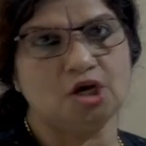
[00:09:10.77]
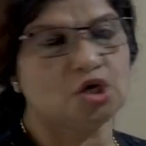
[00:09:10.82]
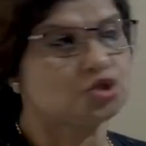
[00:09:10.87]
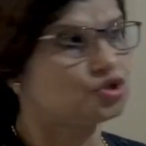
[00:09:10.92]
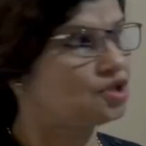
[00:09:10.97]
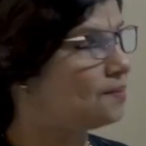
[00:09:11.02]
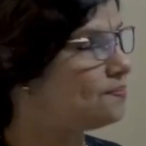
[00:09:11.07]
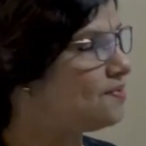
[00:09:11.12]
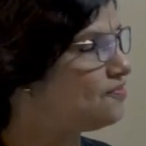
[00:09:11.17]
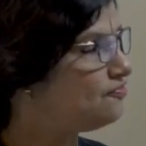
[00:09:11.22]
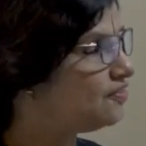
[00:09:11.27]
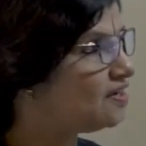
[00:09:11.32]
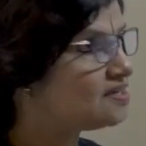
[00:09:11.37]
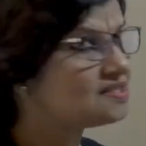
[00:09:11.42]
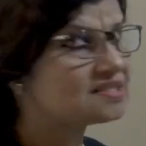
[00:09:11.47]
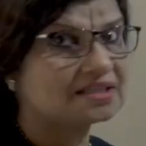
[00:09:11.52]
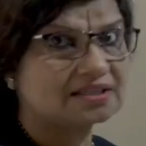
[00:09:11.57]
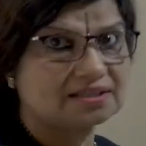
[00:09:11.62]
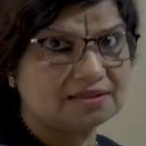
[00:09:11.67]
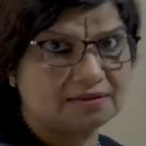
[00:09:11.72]
So let me
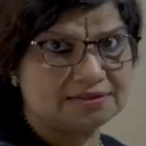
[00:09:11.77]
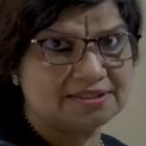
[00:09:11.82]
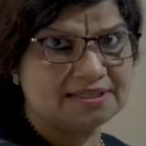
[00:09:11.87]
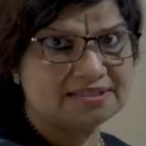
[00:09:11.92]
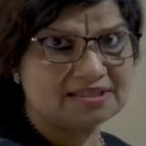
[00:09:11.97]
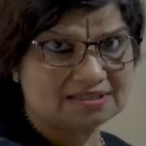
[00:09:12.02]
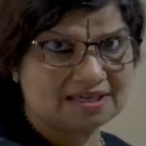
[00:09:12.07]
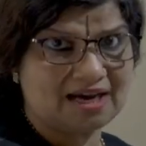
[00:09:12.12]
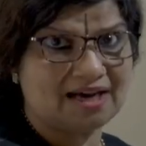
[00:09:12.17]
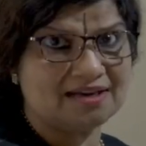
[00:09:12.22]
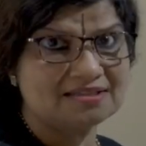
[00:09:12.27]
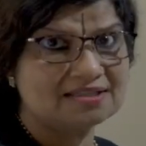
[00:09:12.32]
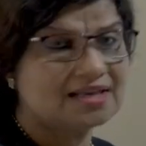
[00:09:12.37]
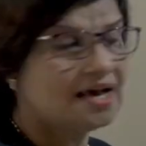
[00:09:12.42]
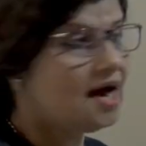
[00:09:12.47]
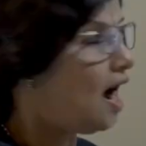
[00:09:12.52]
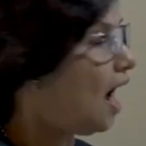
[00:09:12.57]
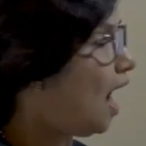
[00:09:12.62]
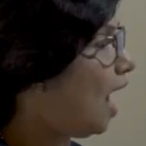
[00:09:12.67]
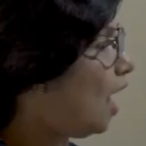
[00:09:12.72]
first discuss
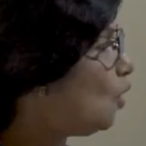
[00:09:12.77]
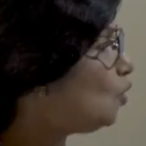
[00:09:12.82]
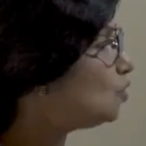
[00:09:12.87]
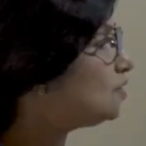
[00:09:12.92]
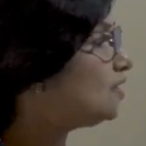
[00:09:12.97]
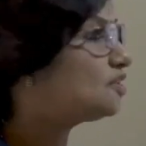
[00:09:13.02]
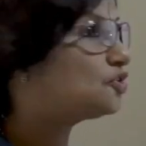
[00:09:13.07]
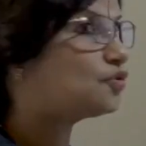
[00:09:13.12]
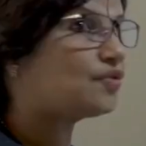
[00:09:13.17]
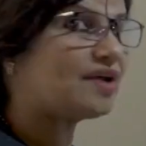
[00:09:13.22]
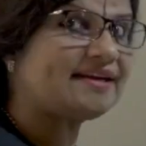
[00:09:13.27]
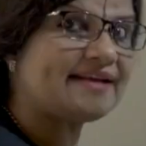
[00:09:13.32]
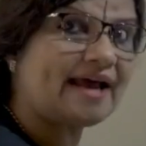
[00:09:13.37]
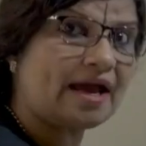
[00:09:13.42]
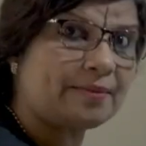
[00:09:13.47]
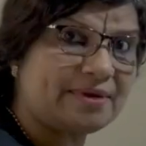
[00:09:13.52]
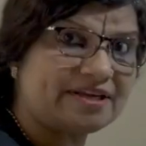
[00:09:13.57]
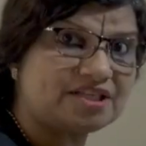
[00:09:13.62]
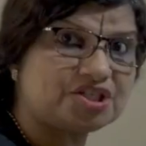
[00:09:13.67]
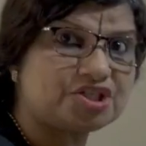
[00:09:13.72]
how the
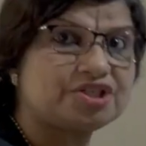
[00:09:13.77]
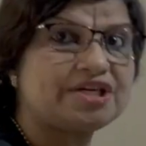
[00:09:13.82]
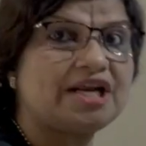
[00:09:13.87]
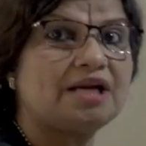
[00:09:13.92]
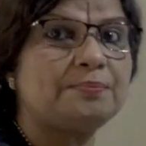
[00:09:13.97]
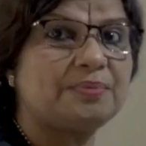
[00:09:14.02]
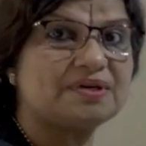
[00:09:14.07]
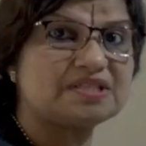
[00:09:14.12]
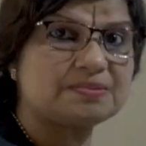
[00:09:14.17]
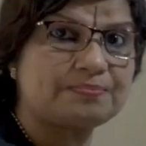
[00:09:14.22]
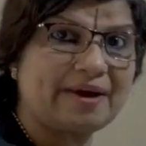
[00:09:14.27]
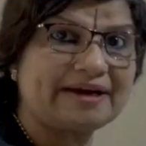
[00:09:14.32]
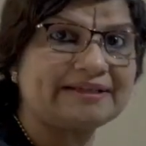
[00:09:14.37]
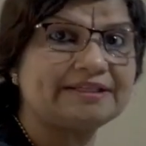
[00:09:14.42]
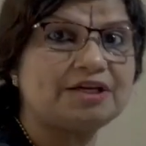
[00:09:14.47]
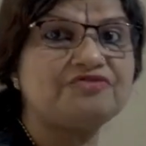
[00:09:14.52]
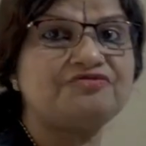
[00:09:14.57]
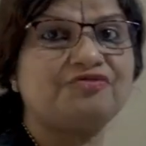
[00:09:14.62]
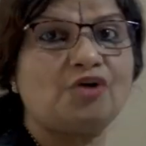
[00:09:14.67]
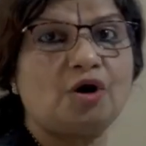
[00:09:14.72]
three-dimensional
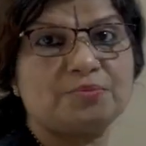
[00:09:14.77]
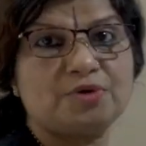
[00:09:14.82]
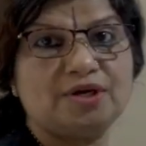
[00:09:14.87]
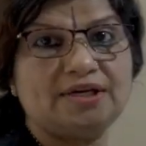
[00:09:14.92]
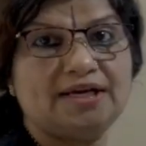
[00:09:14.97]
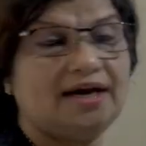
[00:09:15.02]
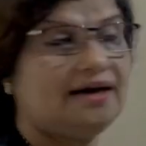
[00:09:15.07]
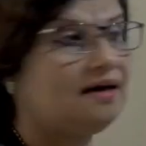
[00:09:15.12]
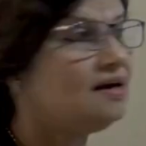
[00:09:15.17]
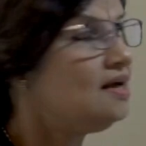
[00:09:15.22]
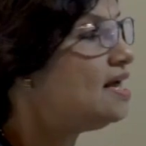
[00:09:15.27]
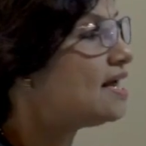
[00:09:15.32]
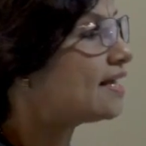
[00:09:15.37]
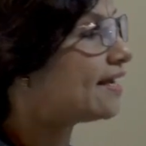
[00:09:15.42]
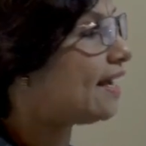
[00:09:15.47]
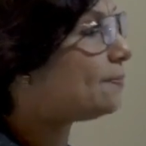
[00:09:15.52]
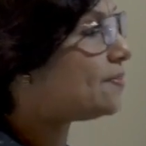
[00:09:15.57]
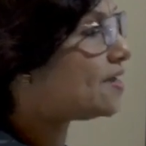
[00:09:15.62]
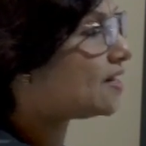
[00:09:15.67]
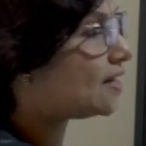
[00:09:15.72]
perspective formula
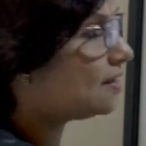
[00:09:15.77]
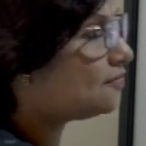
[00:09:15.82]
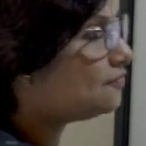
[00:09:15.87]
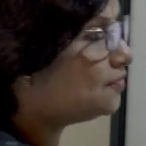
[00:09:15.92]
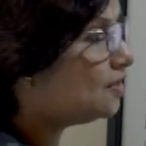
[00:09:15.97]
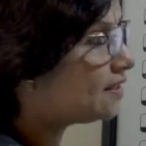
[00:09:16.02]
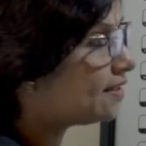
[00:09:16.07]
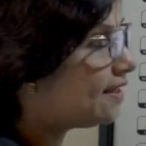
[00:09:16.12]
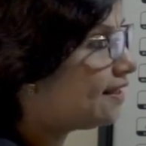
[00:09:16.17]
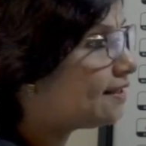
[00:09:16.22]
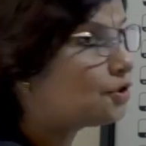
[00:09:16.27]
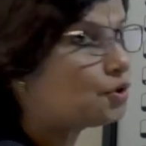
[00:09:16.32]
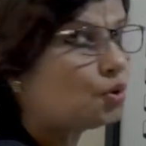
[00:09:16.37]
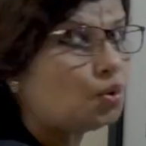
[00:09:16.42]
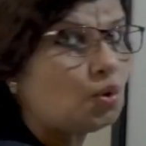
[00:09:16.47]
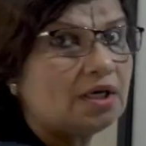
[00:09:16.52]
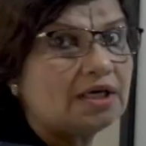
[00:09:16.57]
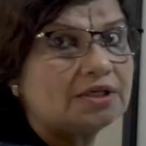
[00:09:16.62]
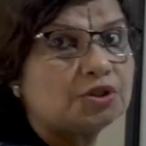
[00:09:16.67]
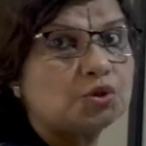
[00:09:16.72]
can be converted to
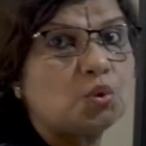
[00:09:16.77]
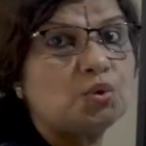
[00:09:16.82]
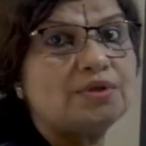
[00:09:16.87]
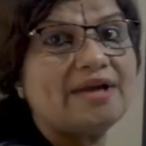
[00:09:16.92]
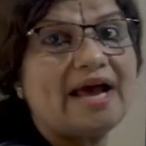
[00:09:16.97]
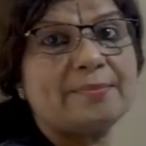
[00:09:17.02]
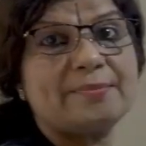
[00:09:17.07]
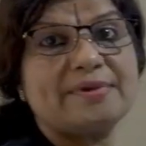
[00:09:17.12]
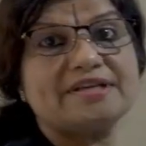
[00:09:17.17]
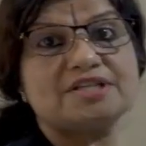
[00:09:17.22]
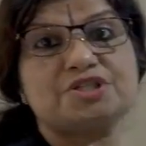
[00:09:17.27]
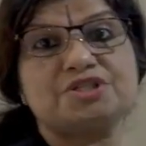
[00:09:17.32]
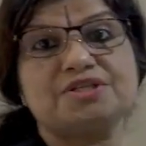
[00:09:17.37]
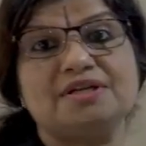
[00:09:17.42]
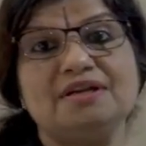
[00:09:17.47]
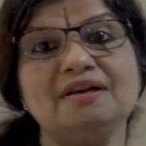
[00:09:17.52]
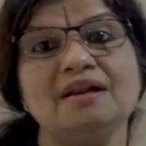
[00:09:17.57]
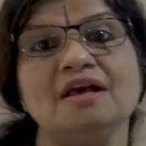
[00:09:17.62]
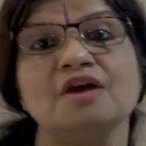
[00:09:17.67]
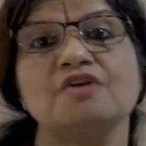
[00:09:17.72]
a
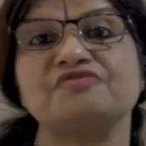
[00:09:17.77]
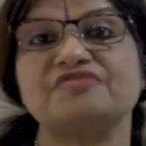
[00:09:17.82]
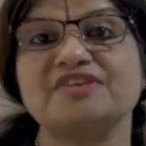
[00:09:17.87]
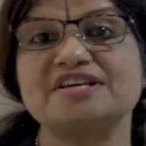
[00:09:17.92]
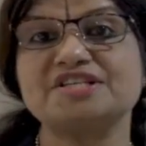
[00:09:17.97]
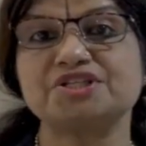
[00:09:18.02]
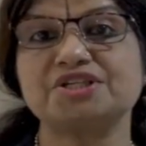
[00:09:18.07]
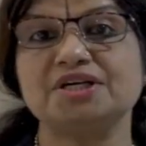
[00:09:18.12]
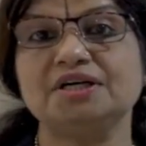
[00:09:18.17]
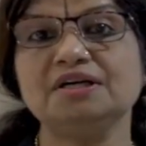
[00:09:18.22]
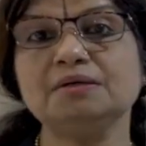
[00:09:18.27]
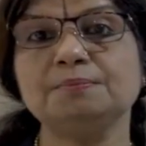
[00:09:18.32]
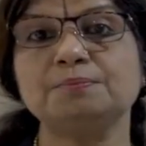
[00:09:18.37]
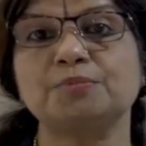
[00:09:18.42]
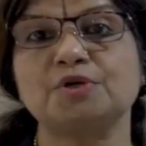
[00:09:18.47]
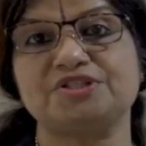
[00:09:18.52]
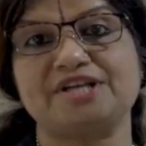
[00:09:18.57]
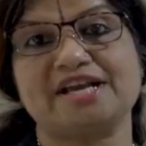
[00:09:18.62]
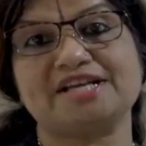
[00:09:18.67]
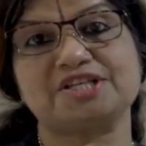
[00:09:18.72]
two-dimensional Fischer
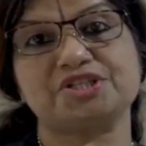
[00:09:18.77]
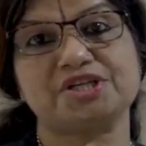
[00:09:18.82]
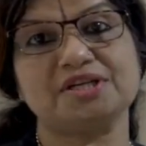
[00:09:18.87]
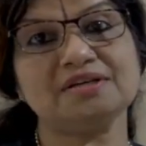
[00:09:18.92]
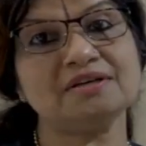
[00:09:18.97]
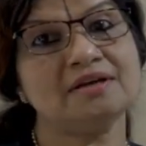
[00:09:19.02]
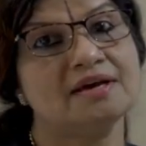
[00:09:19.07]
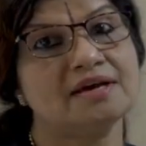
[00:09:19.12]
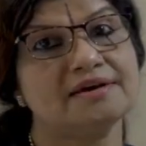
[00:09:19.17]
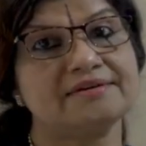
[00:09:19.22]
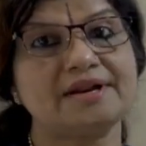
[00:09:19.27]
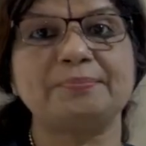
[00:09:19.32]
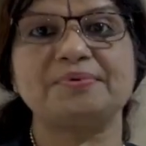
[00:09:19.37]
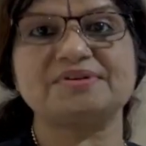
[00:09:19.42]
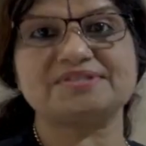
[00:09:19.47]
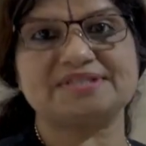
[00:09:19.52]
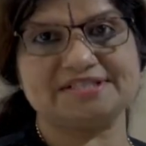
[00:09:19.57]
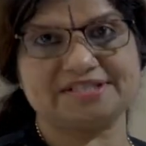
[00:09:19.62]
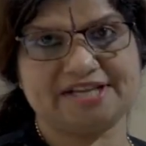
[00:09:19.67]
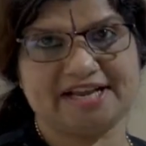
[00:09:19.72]
projection
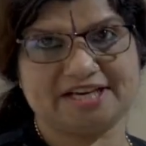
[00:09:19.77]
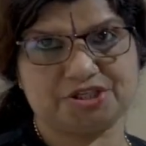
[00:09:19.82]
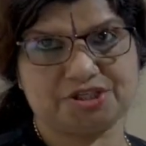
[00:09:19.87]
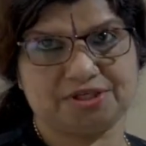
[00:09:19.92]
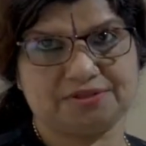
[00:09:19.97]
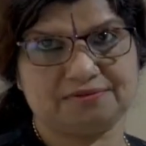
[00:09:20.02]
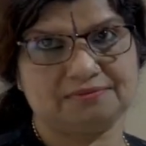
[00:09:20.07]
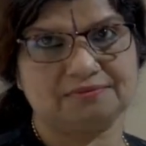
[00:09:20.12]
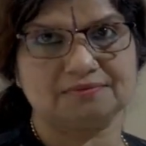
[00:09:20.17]
representation.